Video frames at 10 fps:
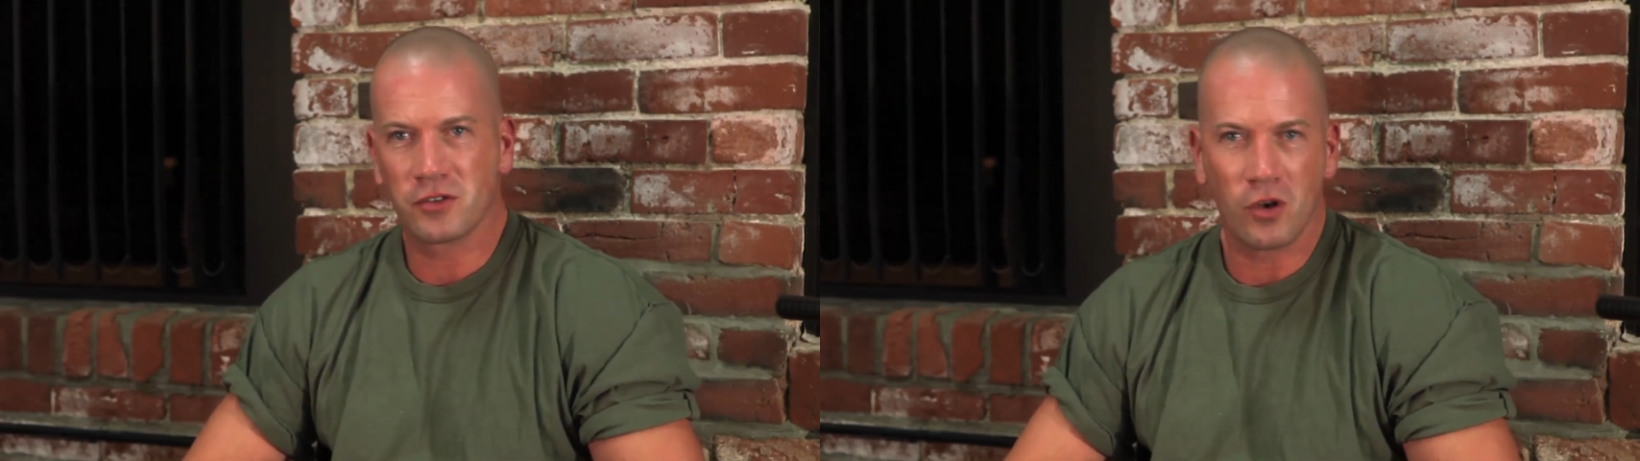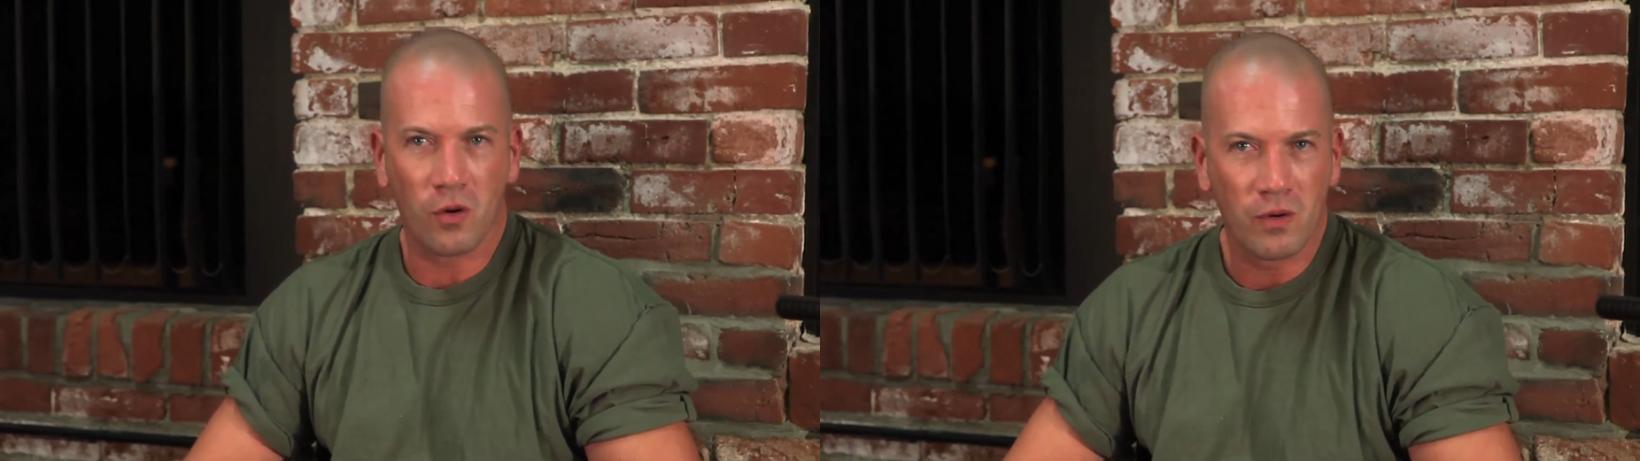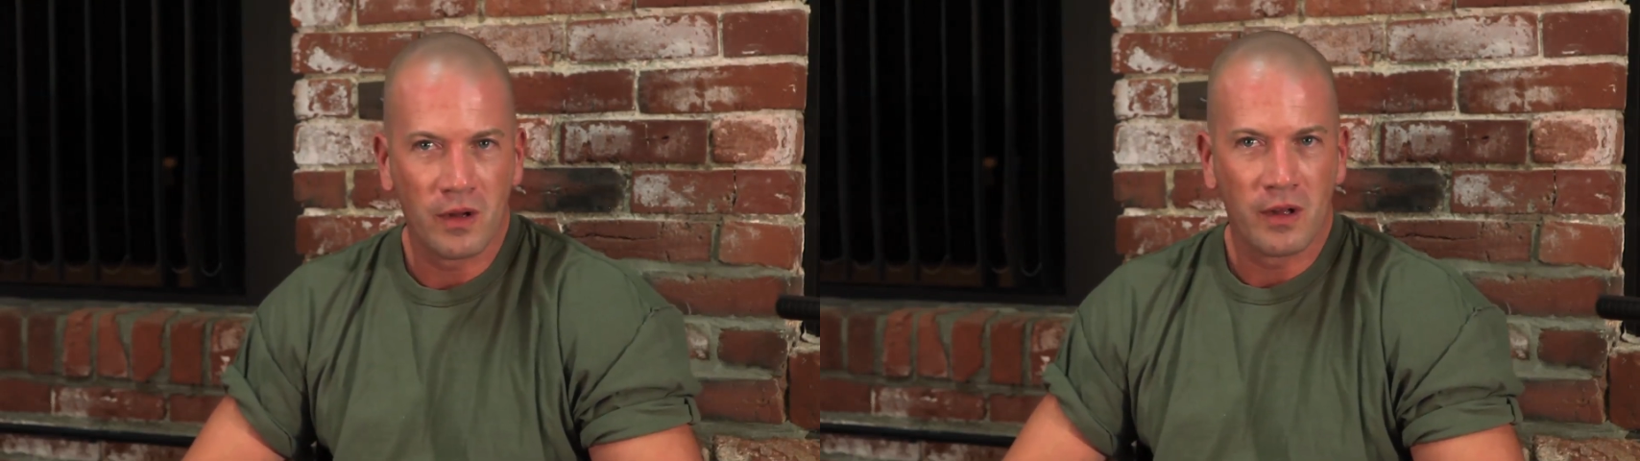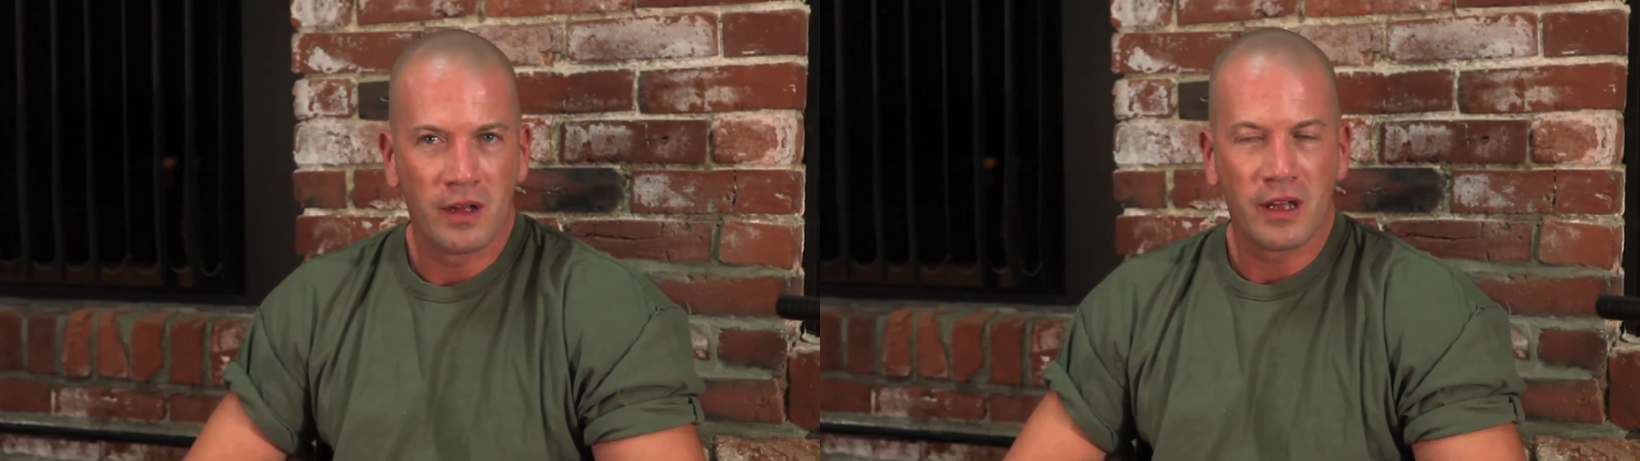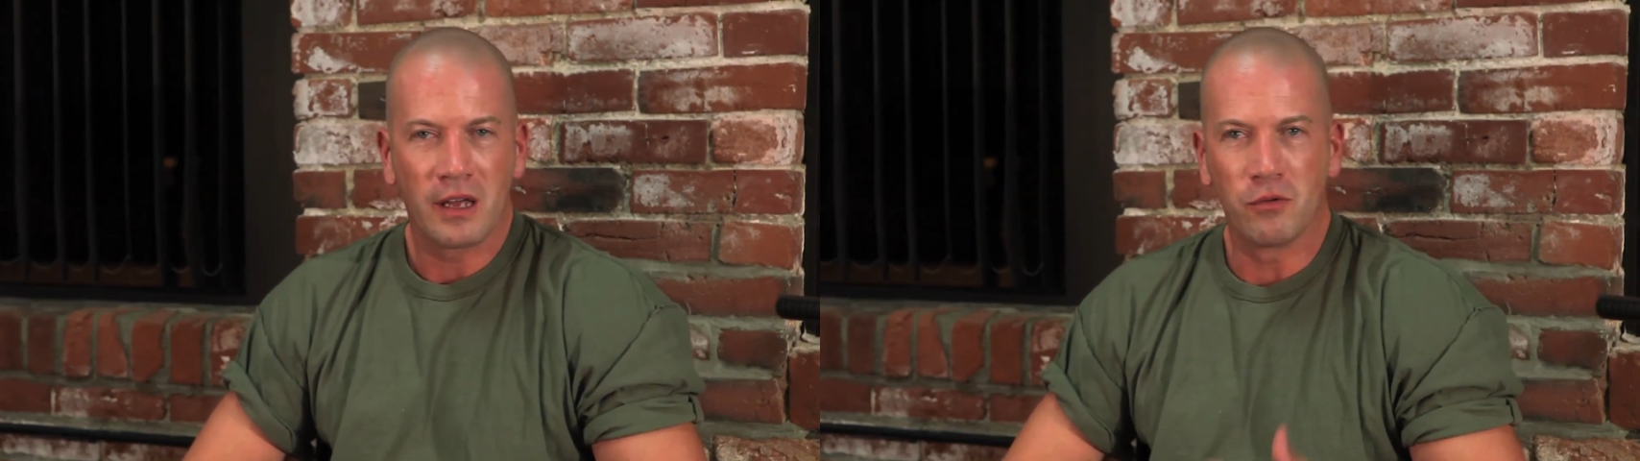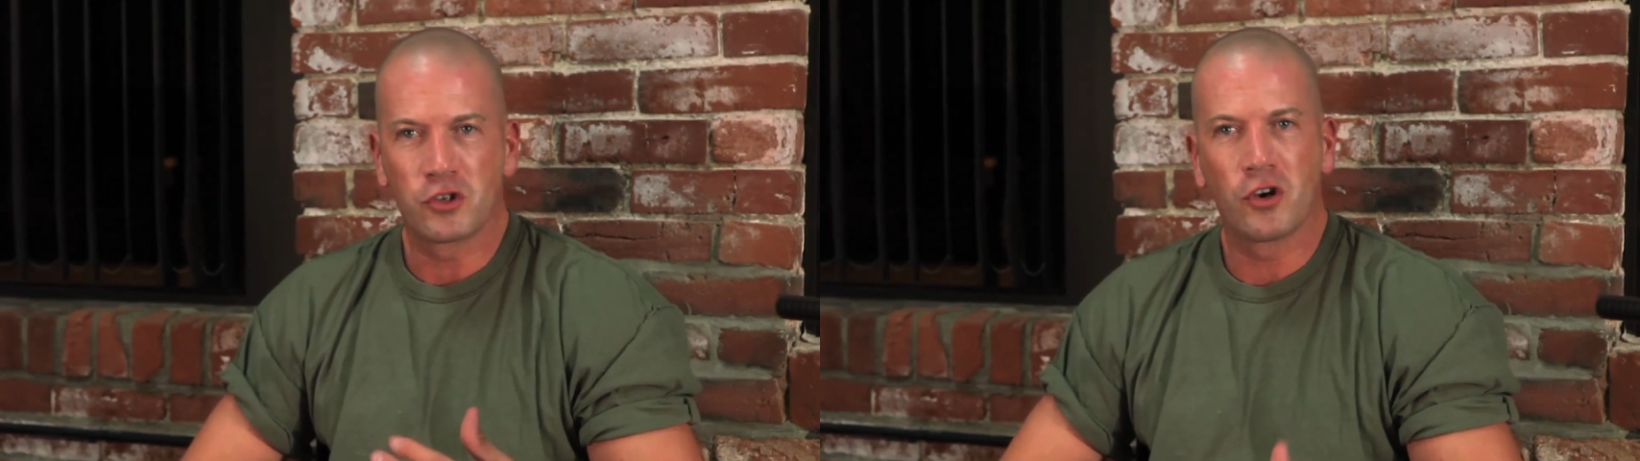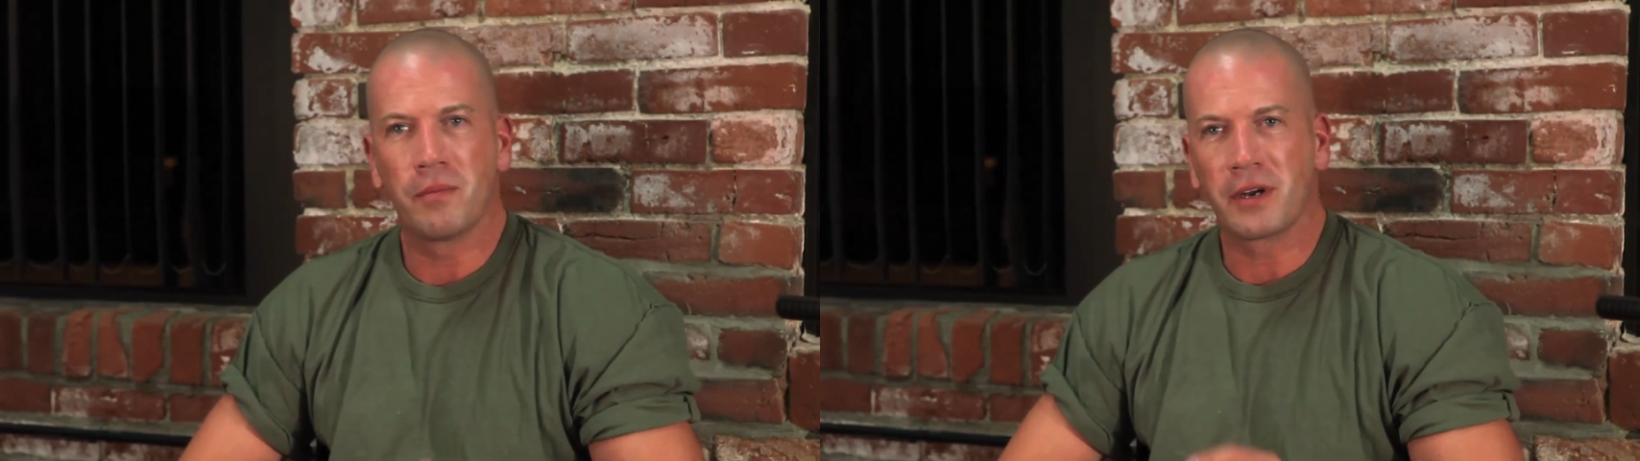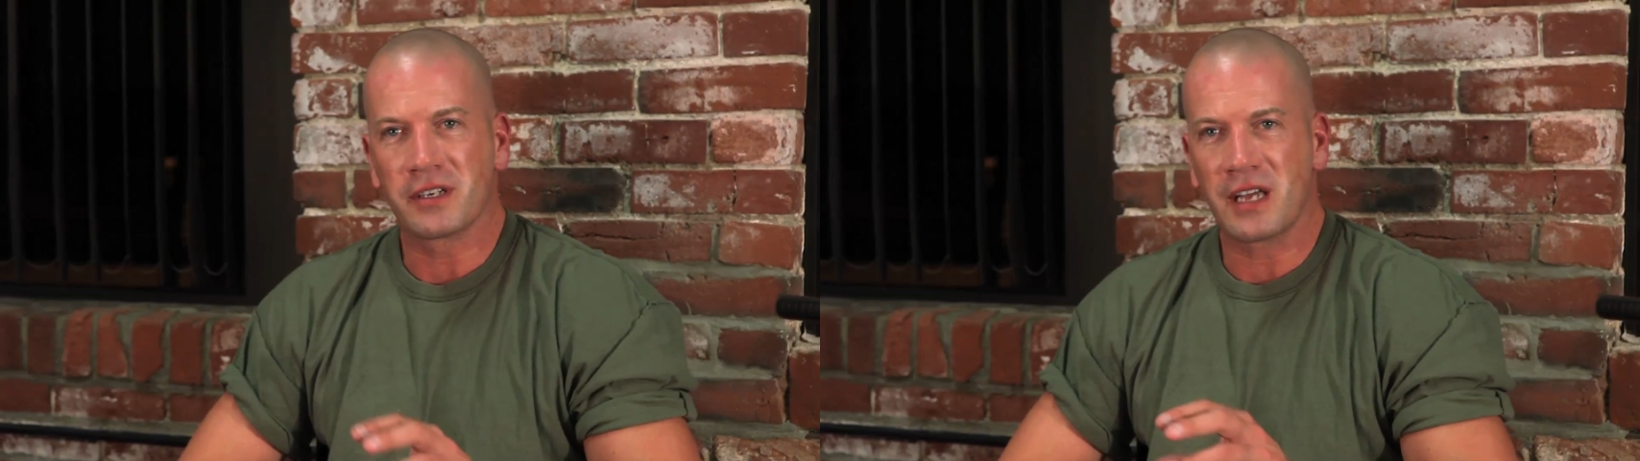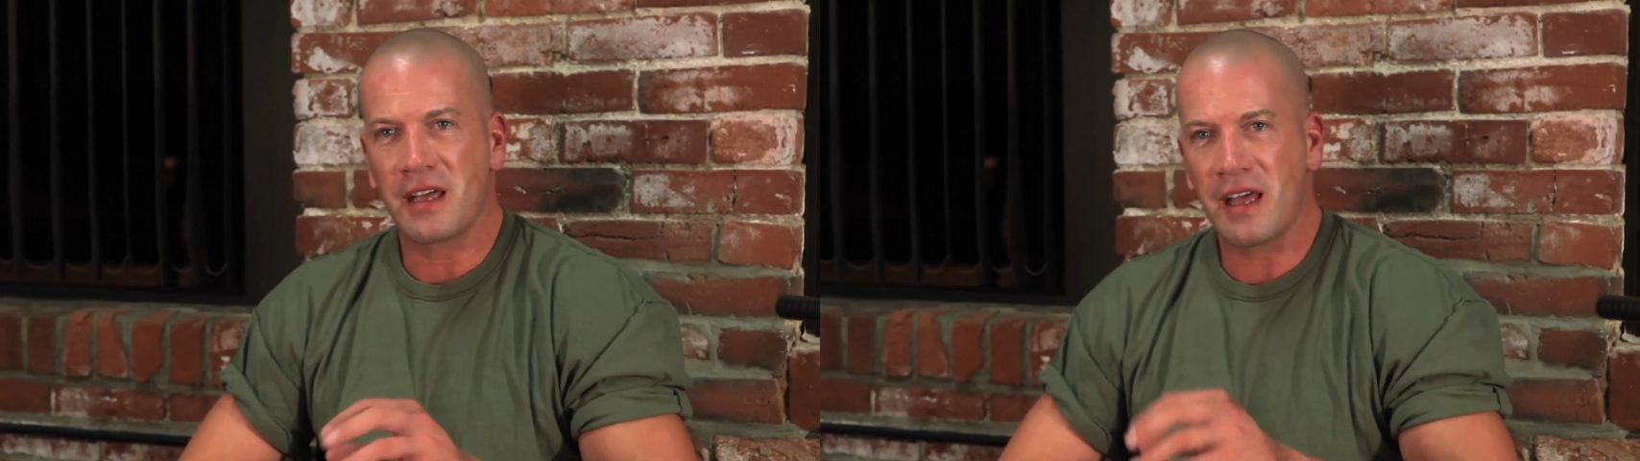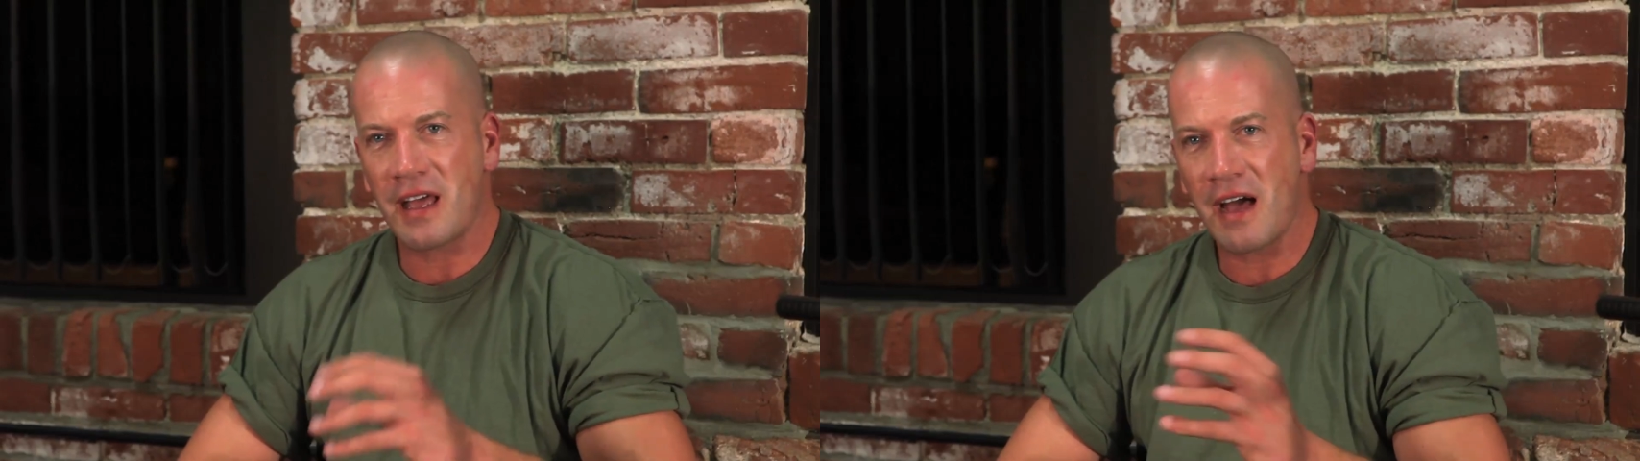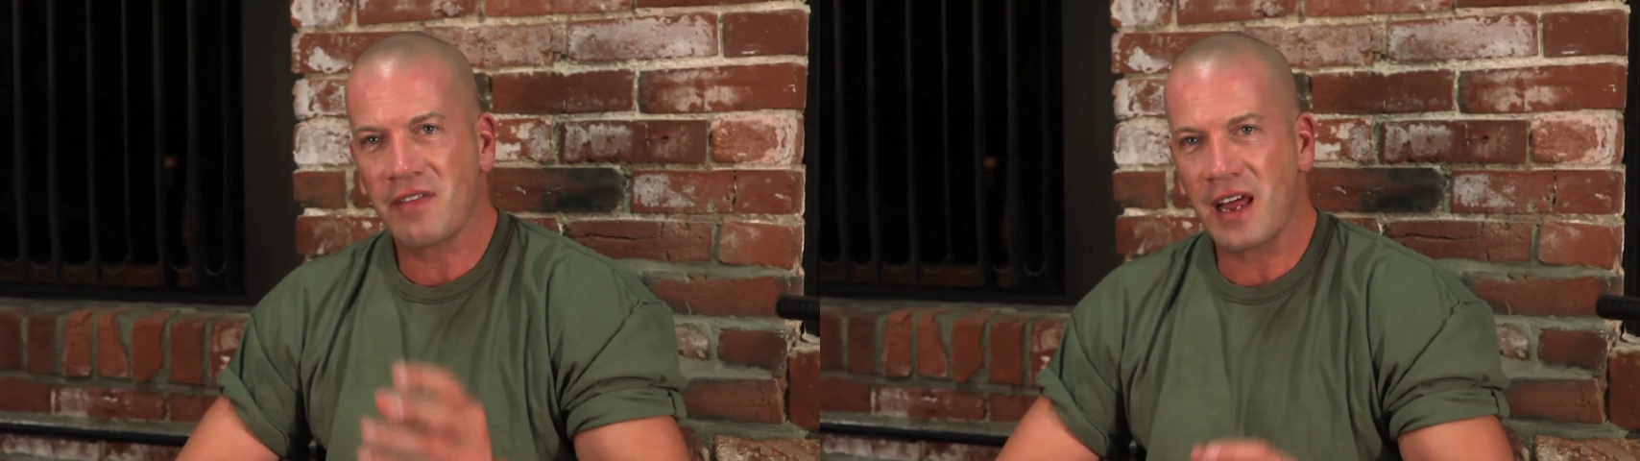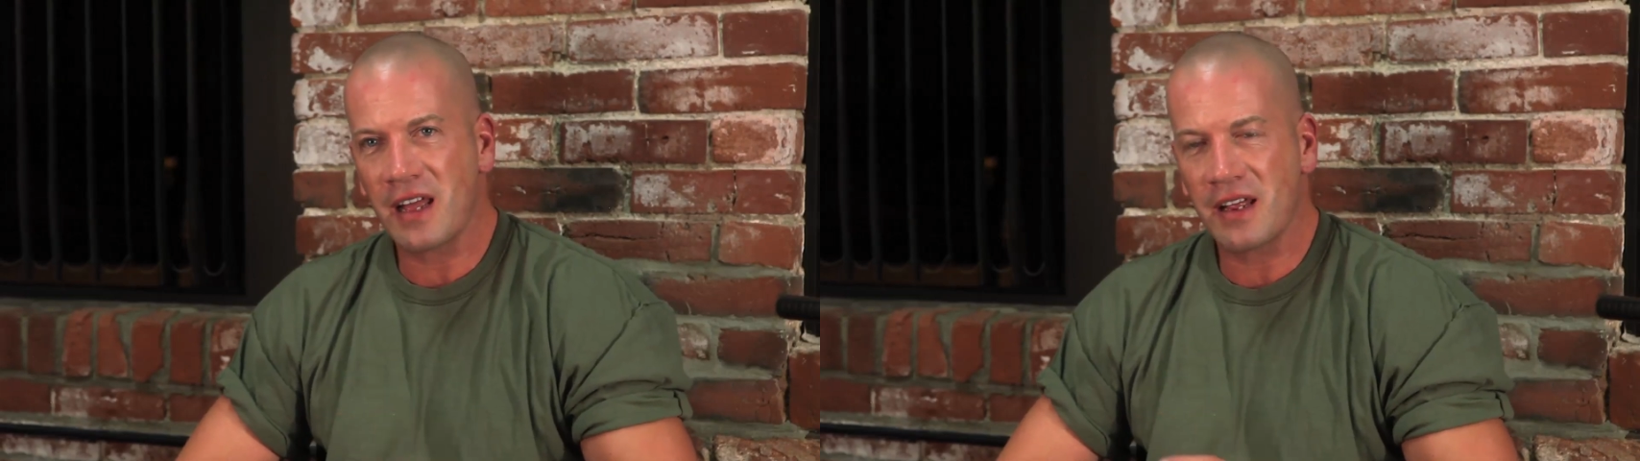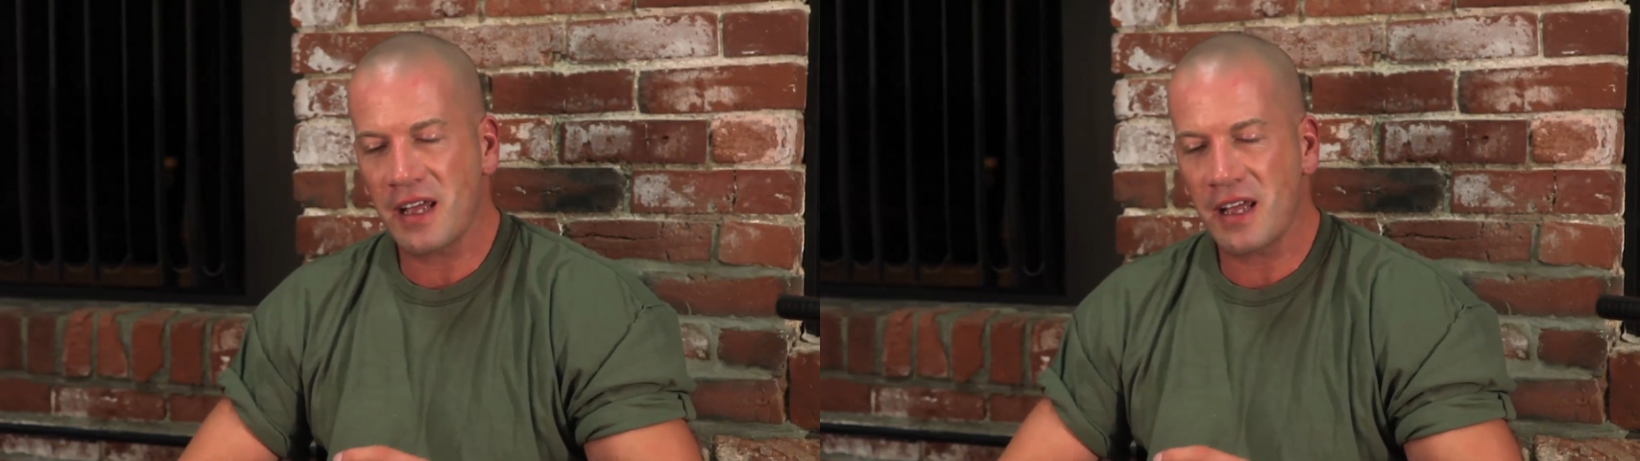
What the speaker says: So it was good, because I have that.